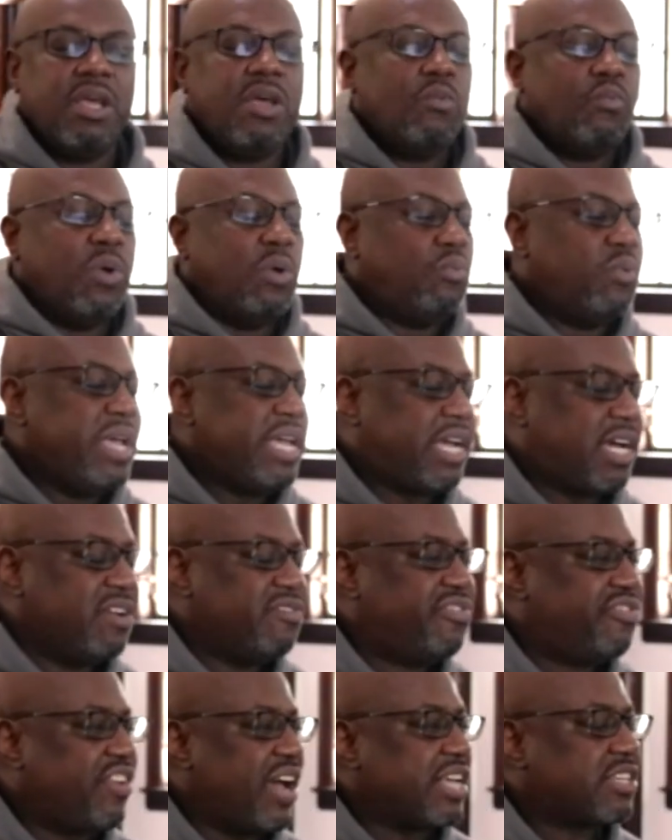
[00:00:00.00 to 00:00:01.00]
When we
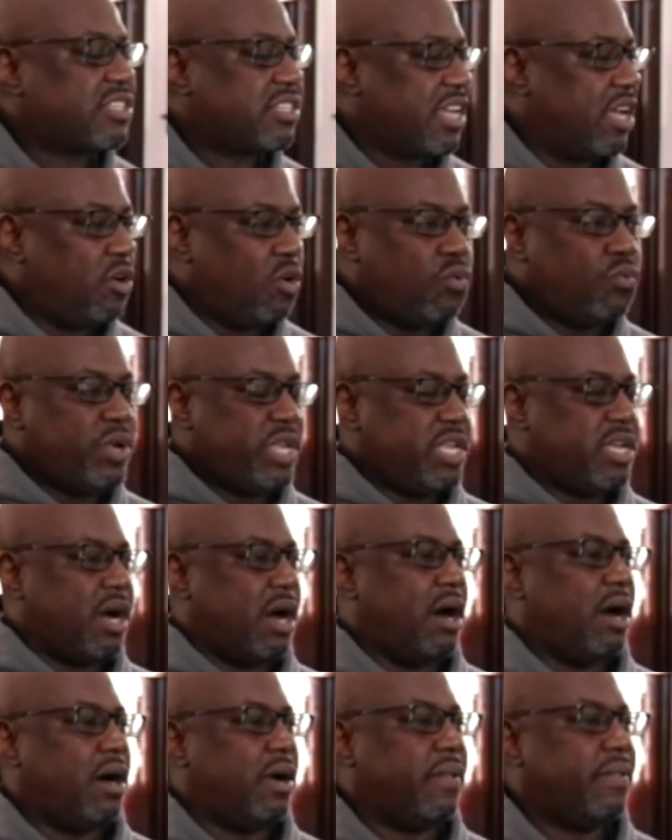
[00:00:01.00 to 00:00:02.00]
confess that who we
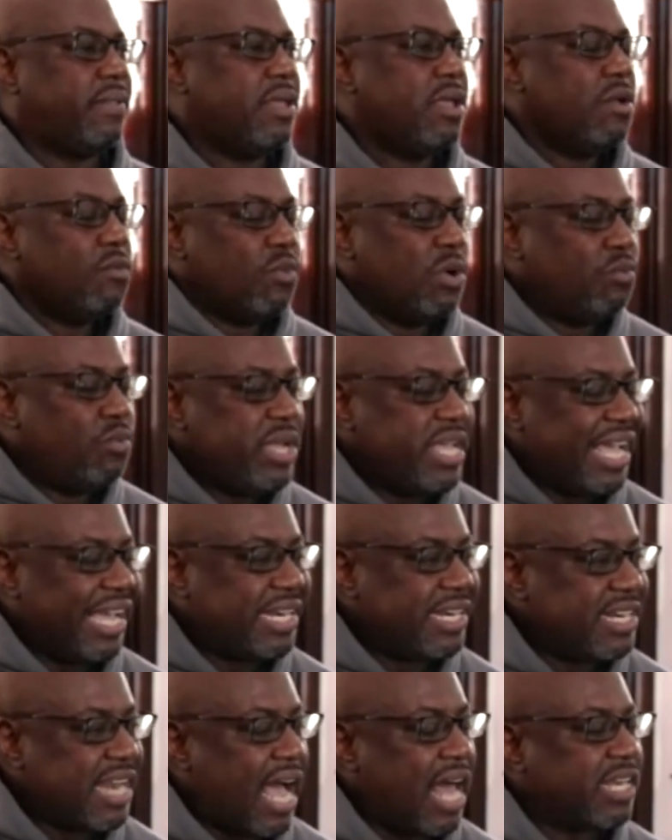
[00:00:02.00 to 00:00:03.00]
are, when we
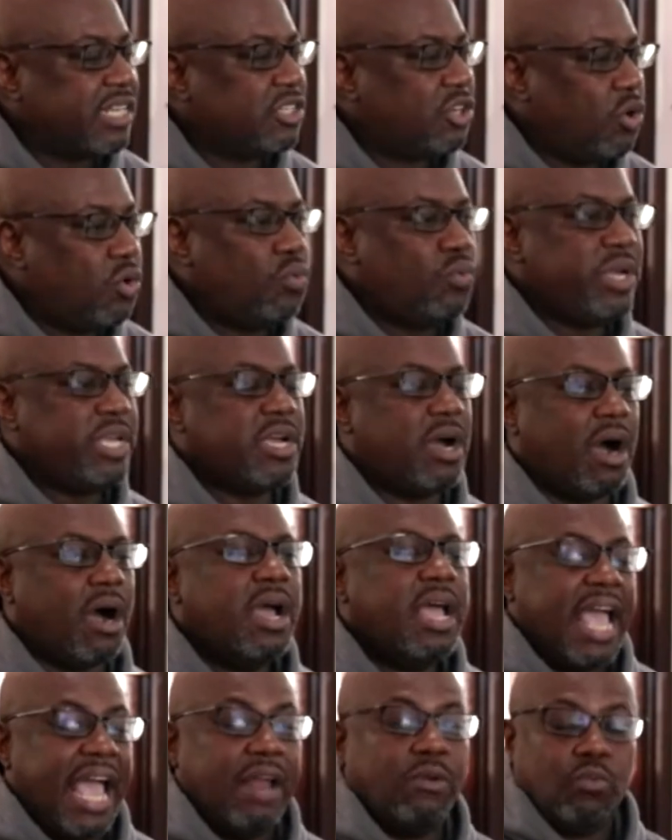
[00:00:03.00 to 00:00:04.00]
acknowledge who we are
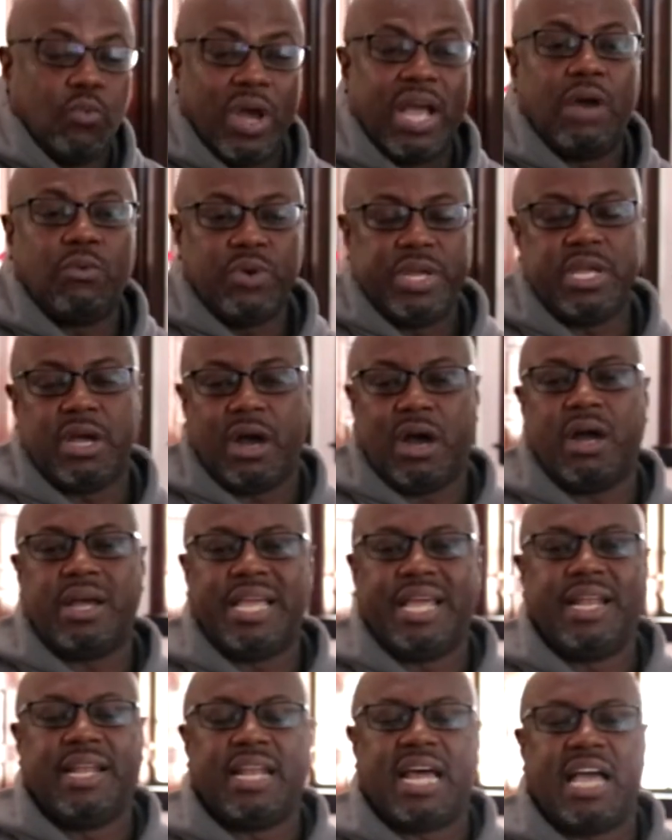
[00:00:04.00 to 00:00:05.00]
and where we are
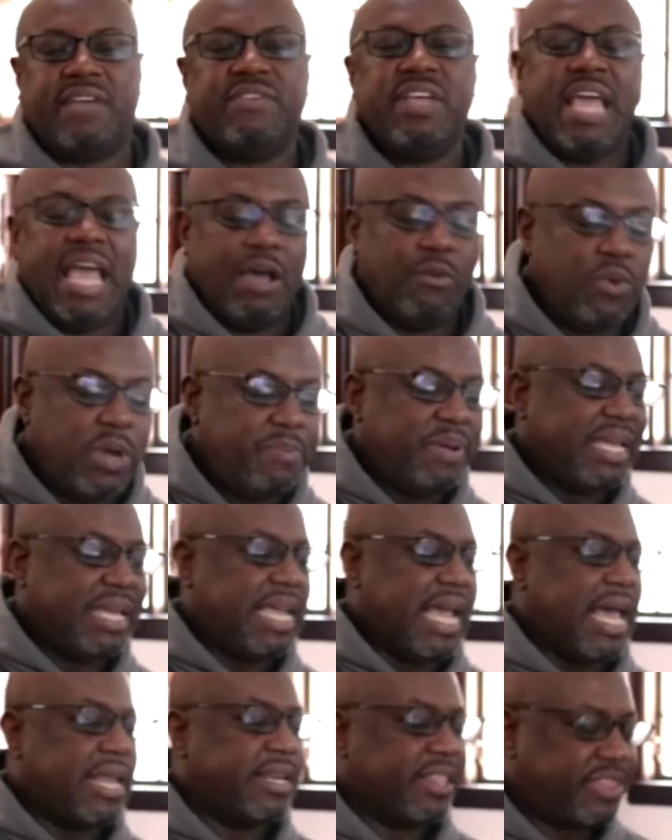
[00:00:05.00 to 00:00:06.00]
in life, and we
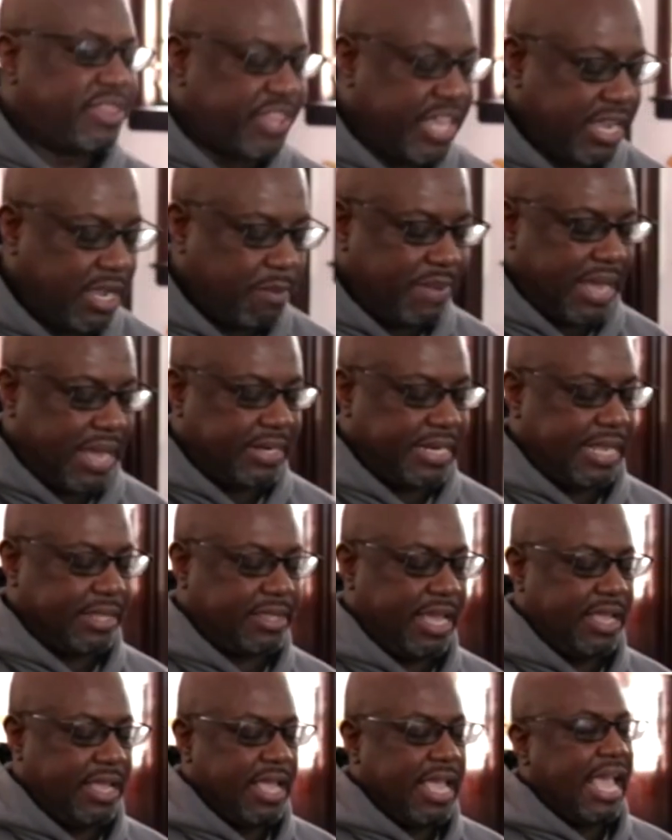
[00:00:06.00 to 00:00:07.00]
begin to think about that
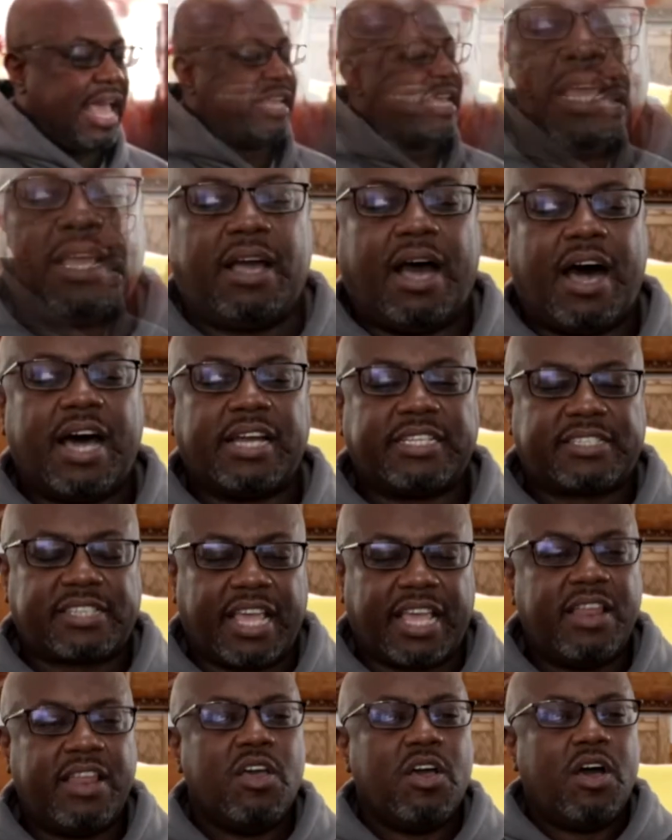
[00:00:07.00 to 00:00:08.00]
thing, and then God is
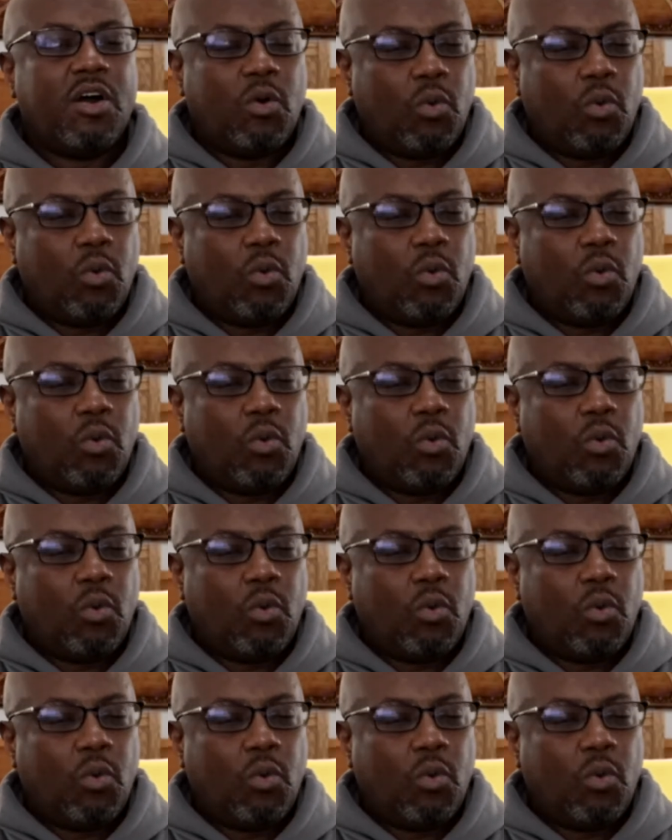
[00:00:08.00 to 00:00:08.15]
saying,